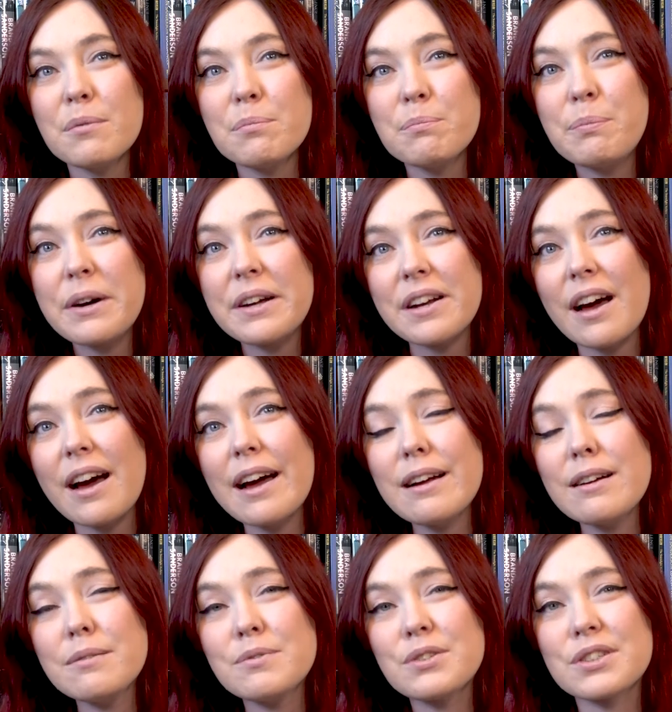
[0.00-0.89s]
But
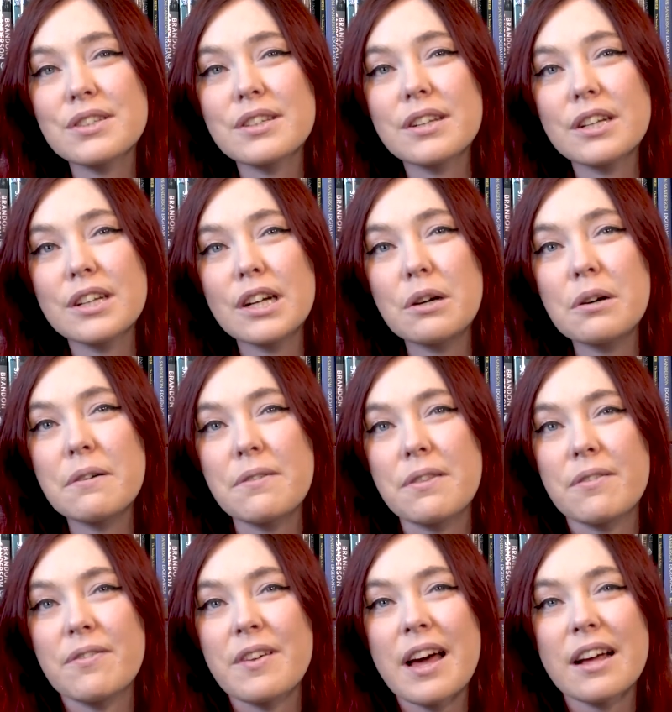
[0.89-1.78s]
I am just going to go off
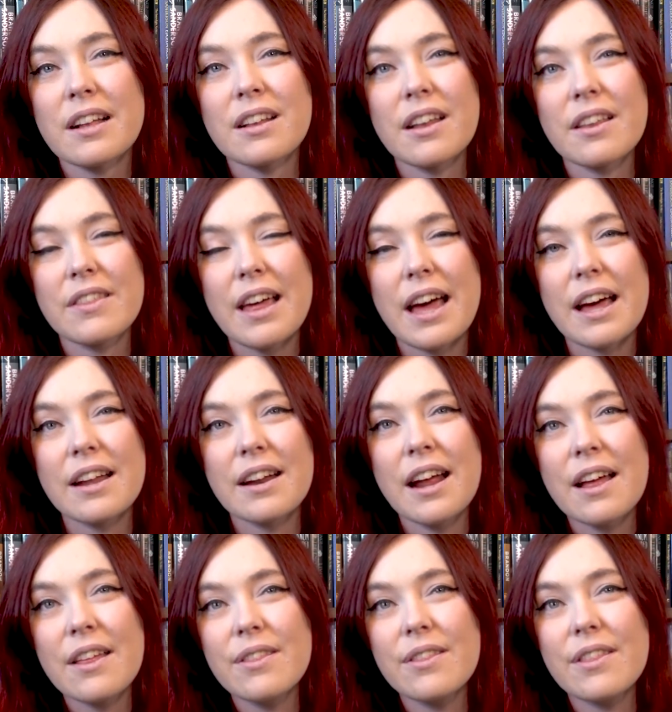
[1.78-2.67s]
the fact that
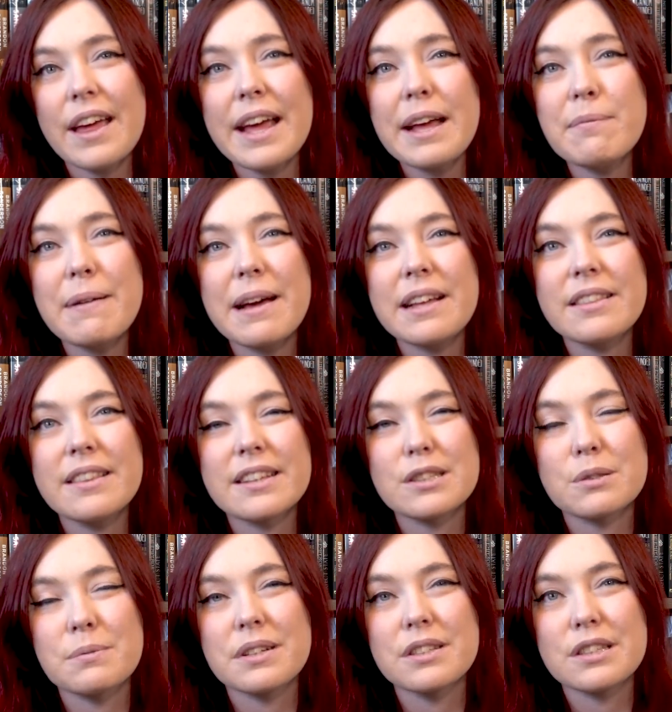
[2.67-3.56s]
they made
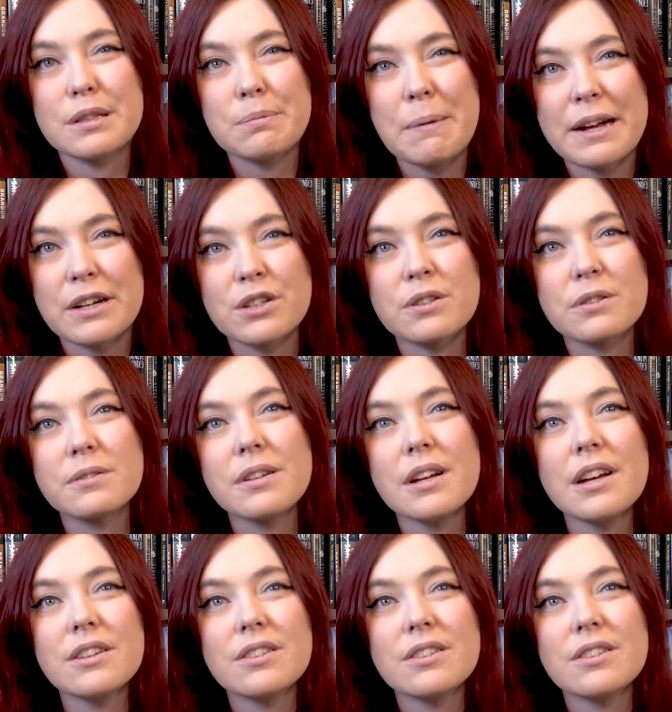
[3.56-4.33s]
this one special,